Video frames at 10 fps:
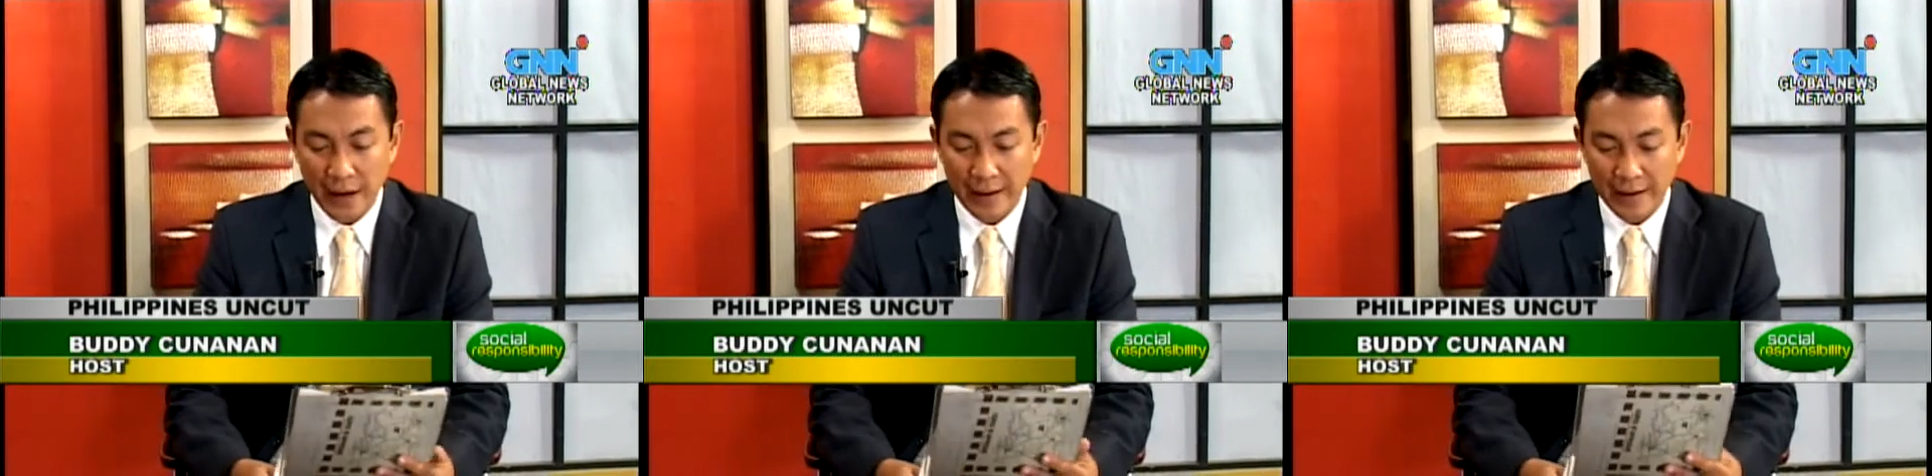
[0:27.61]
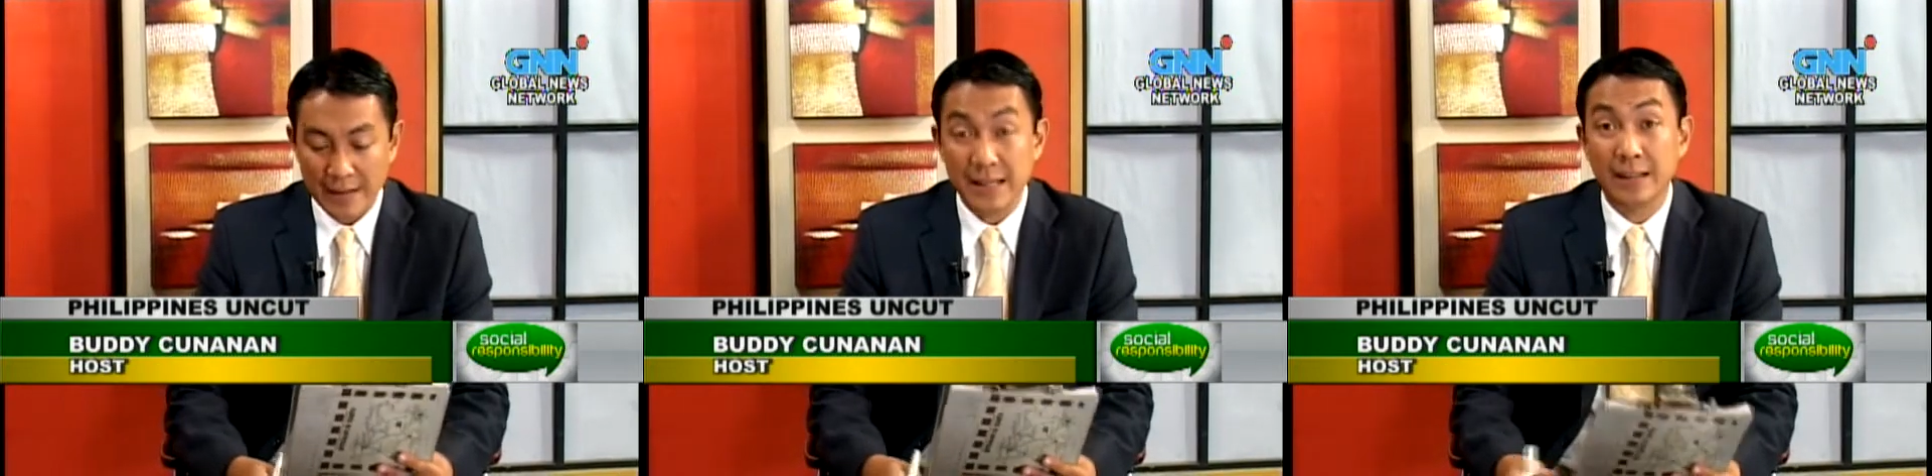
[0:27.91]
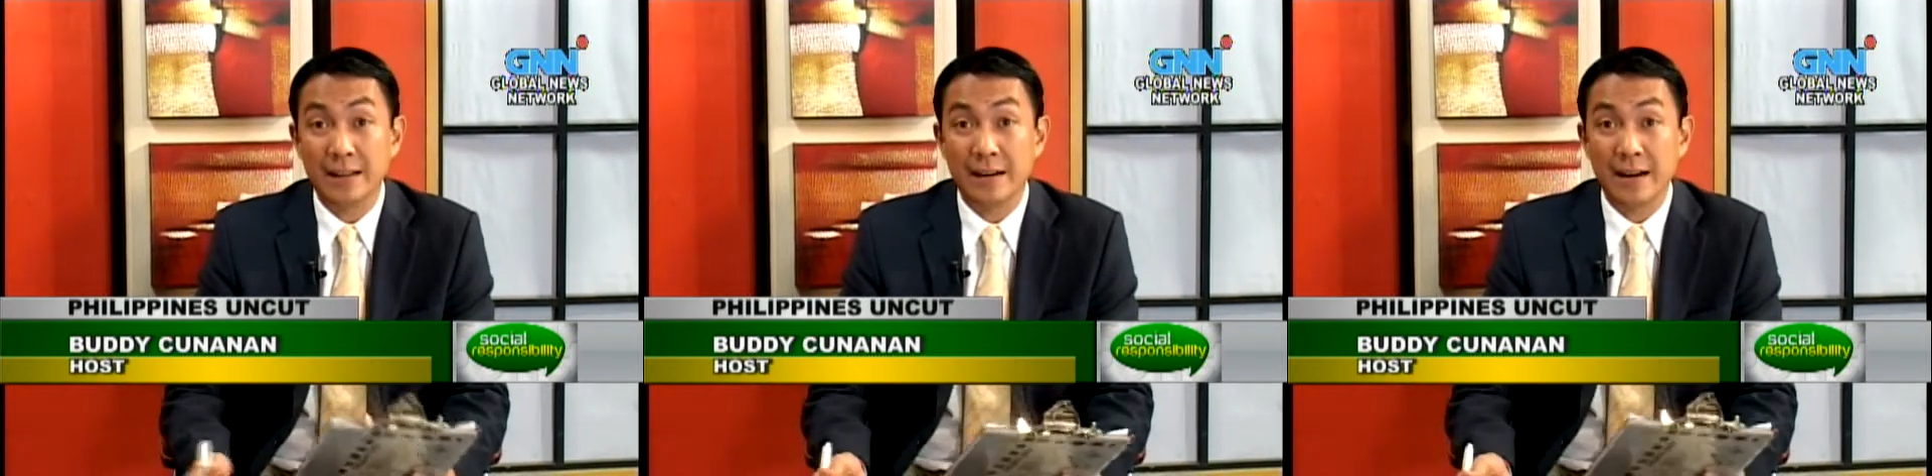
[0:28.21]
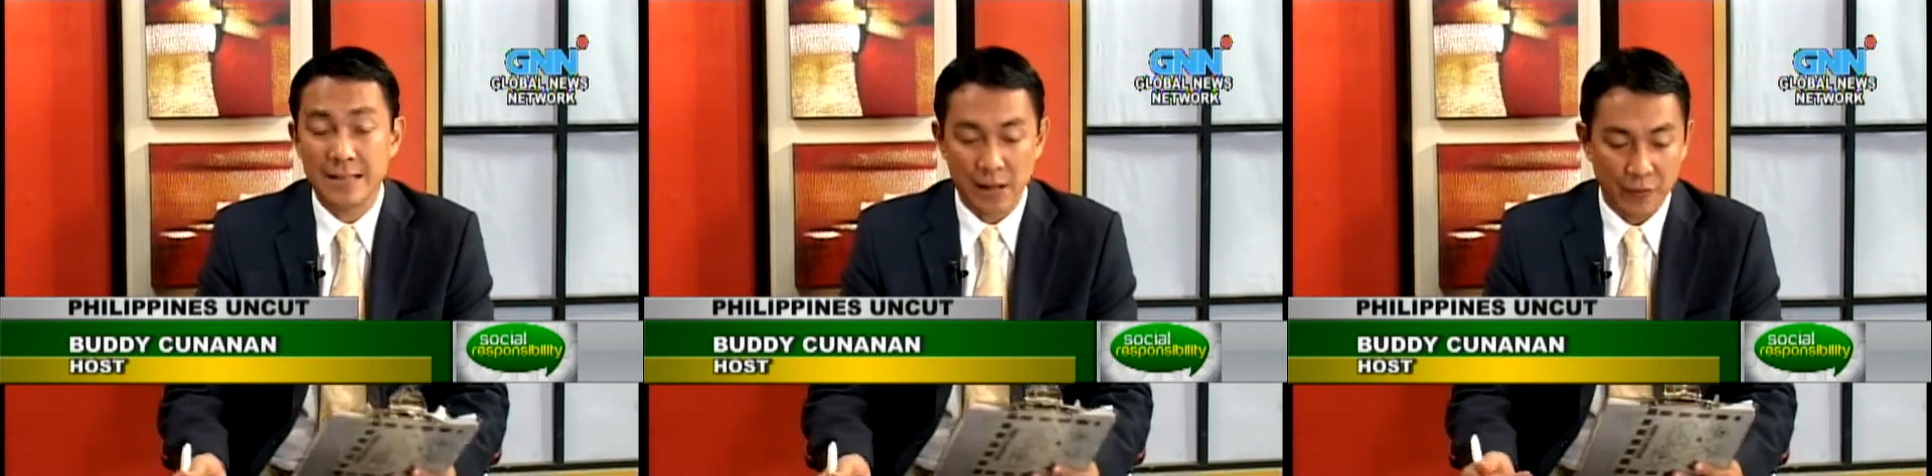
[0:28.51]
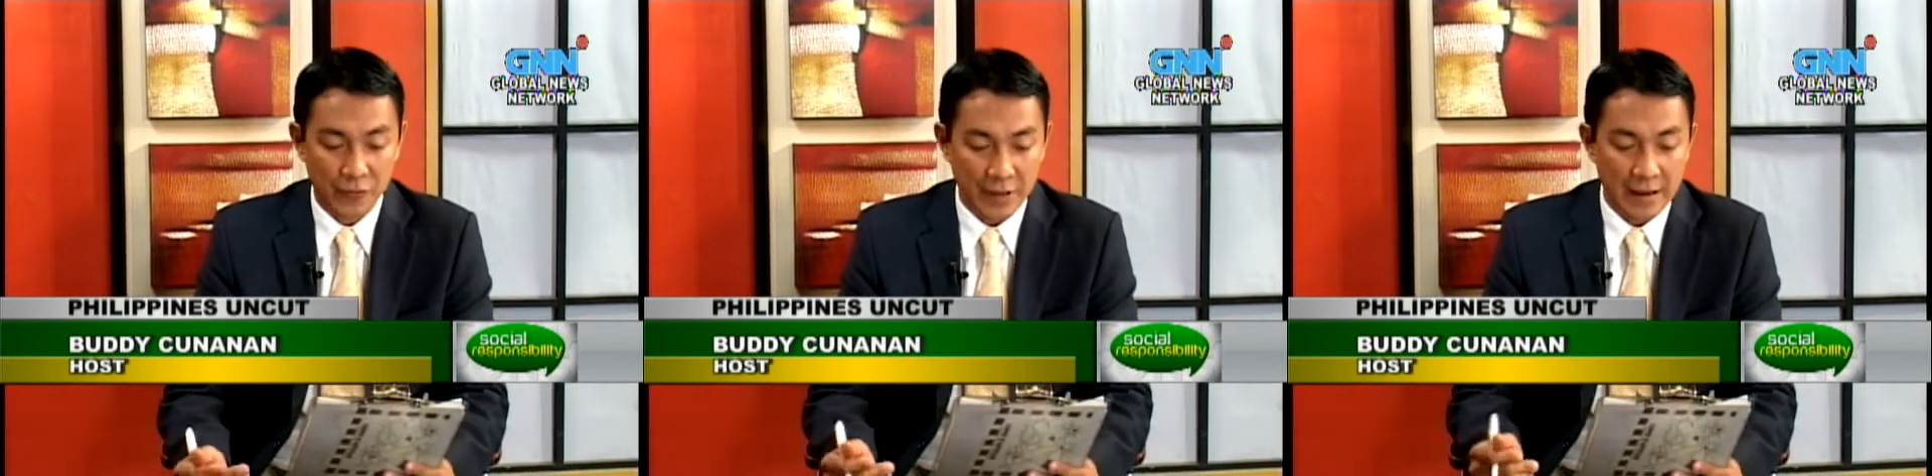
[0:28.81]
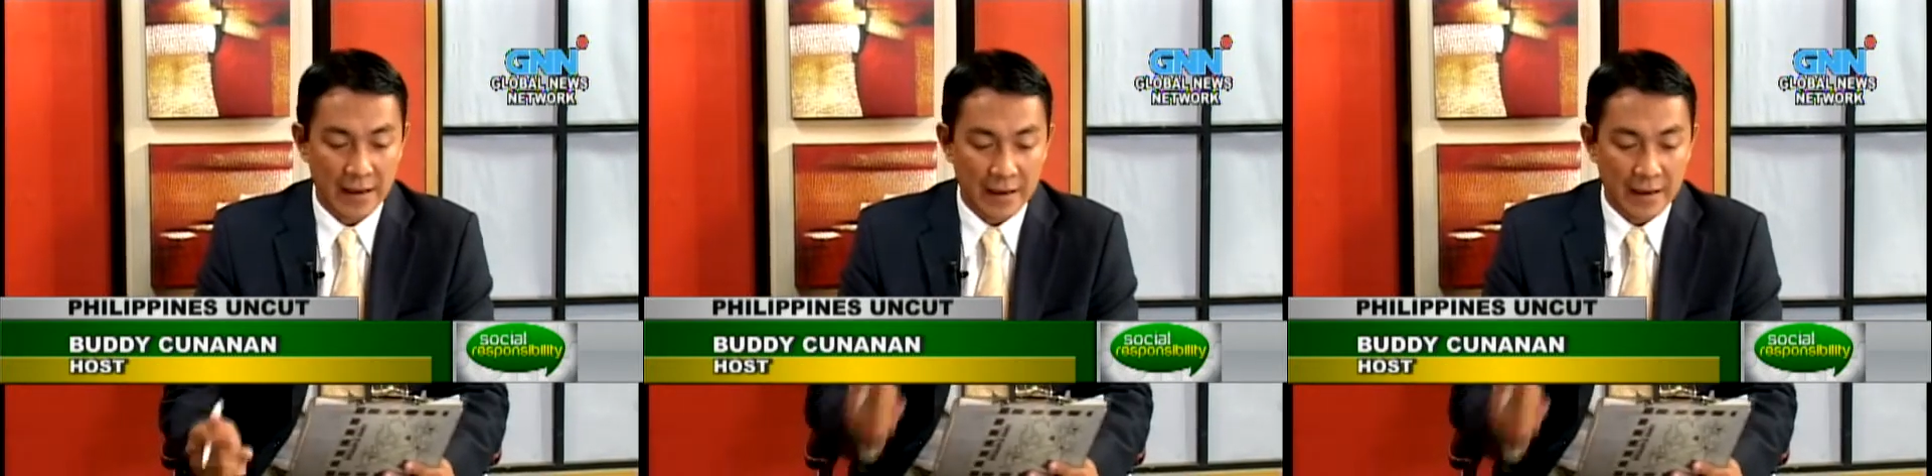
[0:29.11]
Angelita Santa Teresa of the